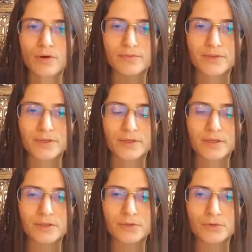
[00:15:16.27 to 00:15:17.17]
of
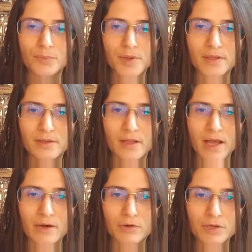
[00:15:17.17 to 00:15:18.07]
the European
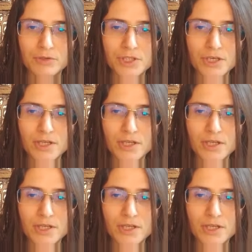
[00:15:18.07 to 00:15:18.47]
agriculture.